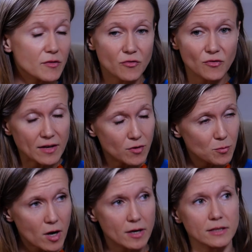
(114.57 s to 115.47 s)
If you have a
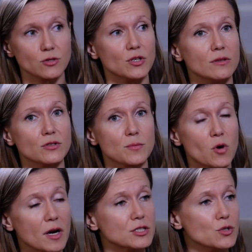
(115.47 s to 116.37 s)
favorite product or there's a
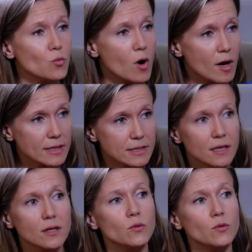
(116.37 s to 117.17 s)
product you want,